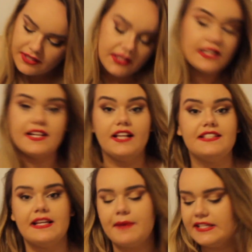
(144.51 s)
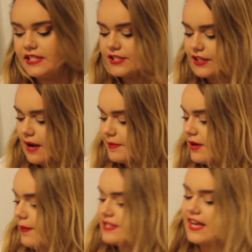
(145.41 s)
The next thing my sister got me
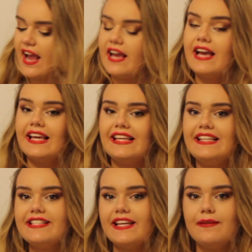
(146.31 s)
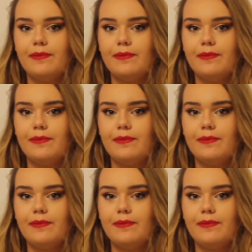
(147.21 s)
was a heated